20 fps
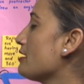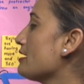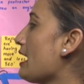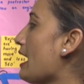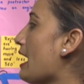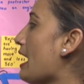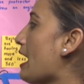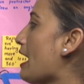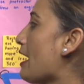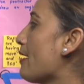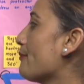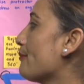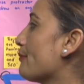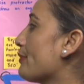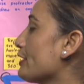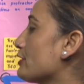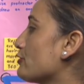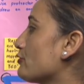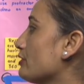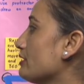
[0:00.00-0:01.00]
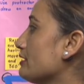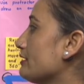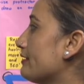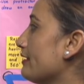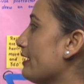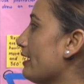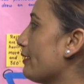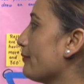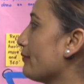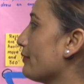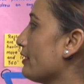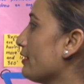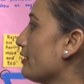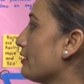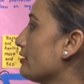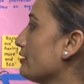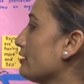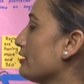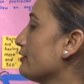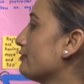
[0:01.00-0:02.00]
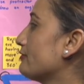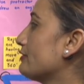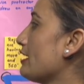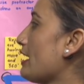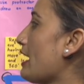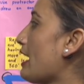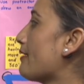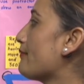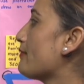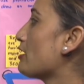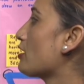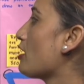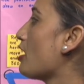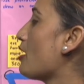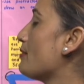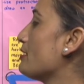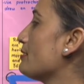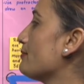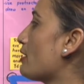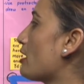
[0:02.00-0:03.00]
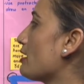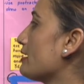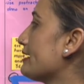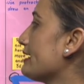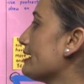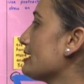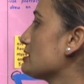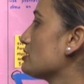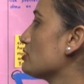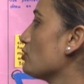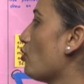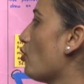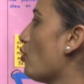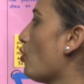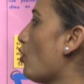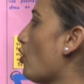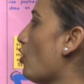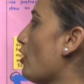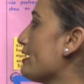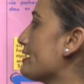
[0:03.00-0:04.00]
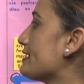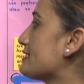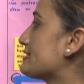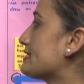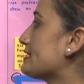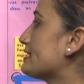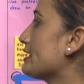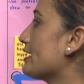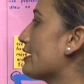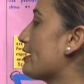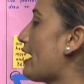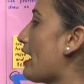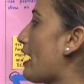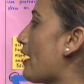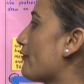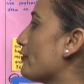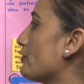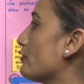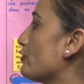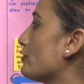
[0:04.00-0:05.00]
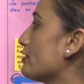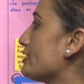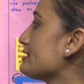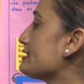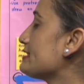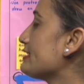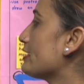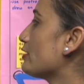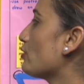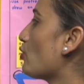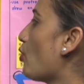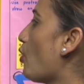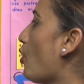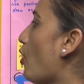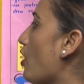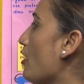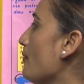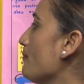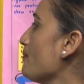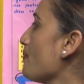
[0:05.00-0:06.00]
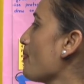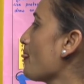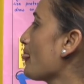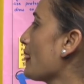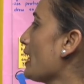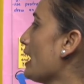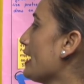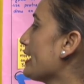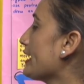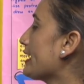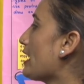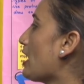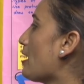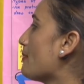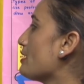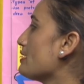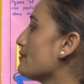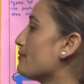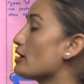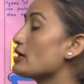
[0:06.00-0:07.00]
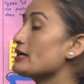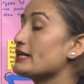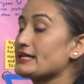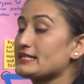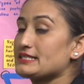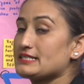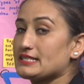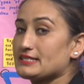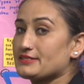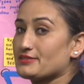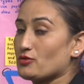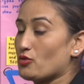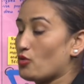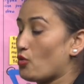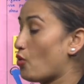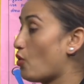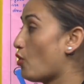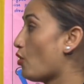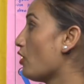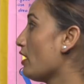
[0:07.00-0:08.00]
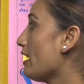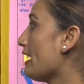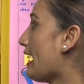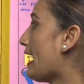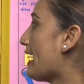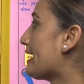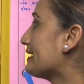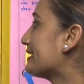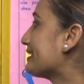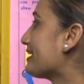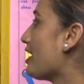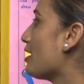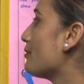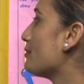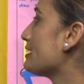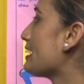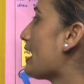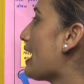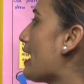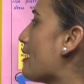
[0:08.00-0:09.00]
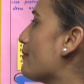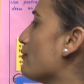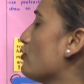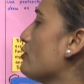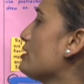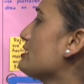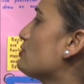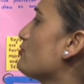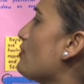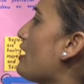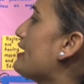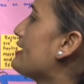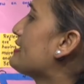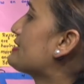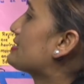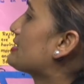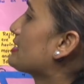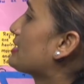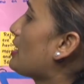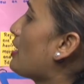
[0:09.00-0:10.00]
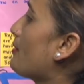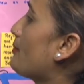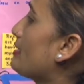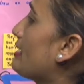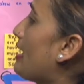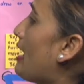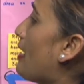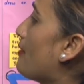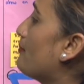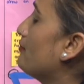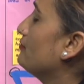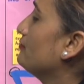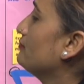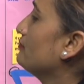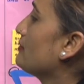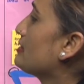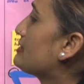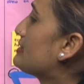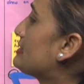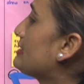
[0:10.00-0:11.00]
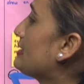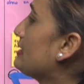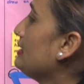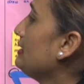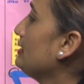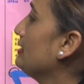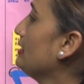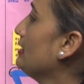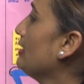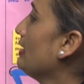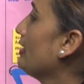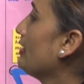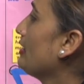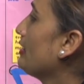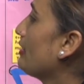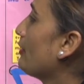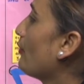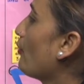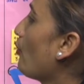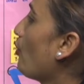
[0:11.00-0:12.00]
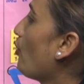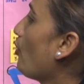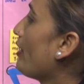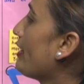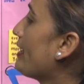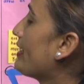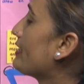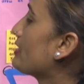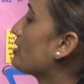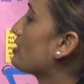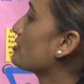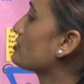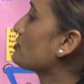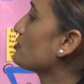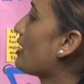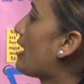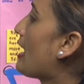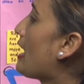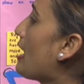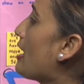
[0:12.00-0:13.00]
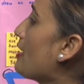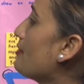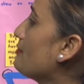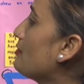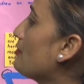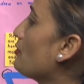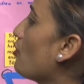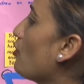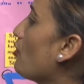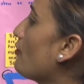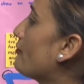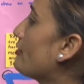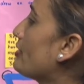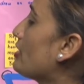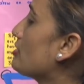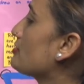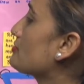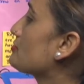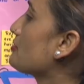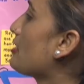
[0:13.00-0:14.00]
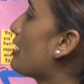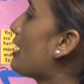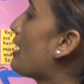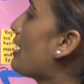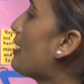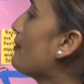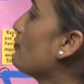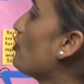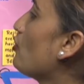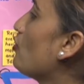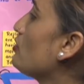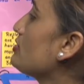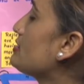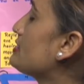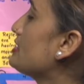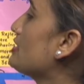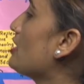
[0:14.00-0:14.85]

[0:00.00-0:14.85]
arm between them. If they have a common vertex, O is here. Have you noticed here O? Common vertex is O and common arm. Which one is the common arm? See, OA also arm, OV also arm, OC